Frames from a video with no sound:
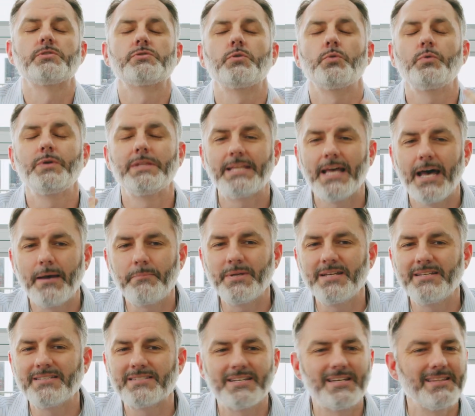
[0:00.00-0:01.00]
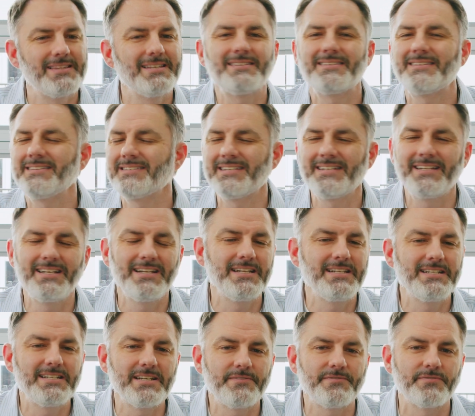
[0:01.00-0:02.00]
So with that being said, this isn't any
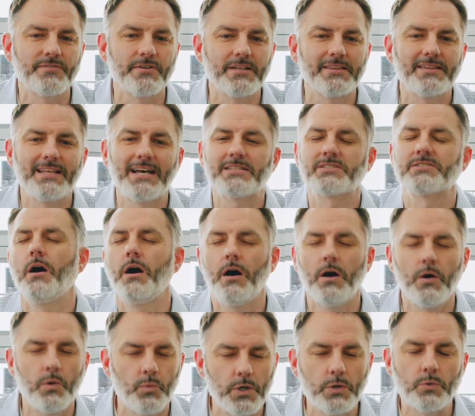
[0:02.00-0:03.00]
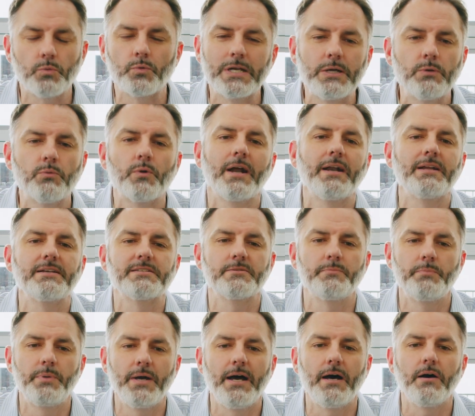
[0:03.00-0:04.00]
different. That's all what rewriting is
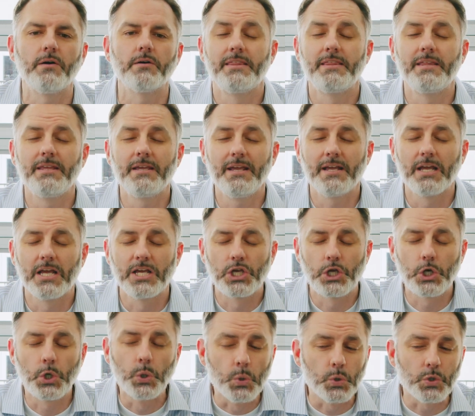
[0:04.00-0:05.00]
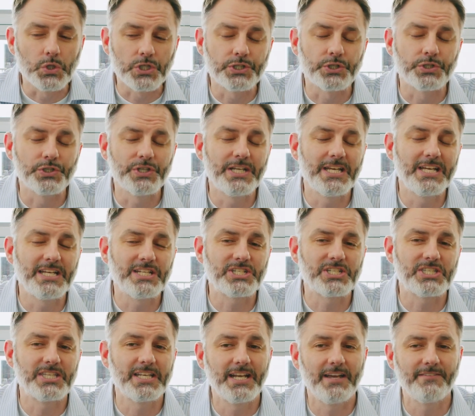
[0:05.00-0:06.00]
about. The cool little
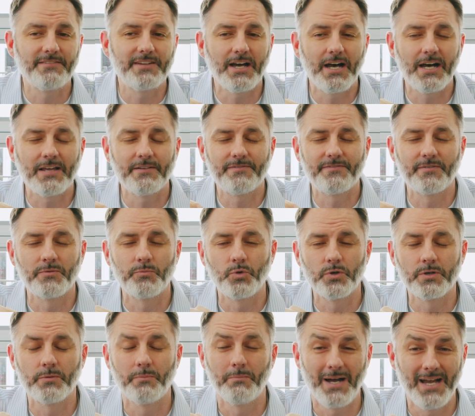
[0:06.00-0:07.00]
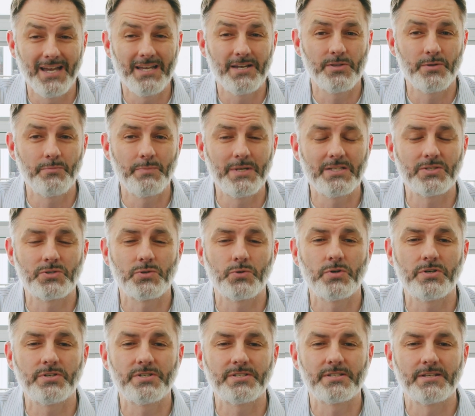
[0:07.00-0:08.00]
niche that I've gotten from one of my other
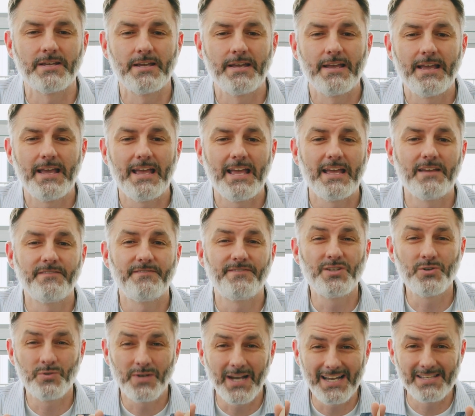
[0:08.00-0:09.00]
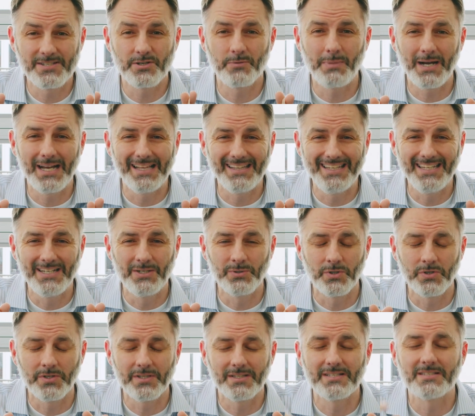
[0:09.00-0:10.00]
mentors, if you guys are
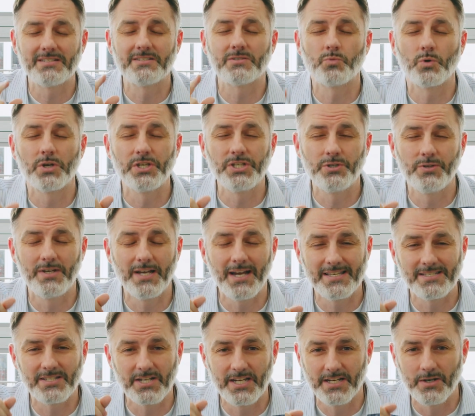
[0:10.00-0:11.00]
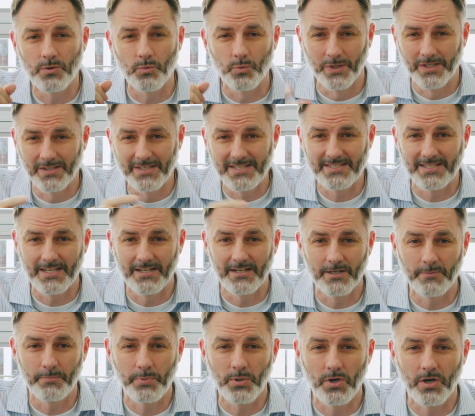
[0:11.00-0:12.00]
bilingual, this is where you guys are gonna really set it
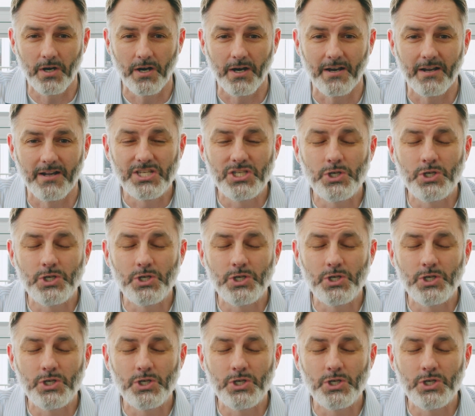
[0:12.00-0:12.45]
apart.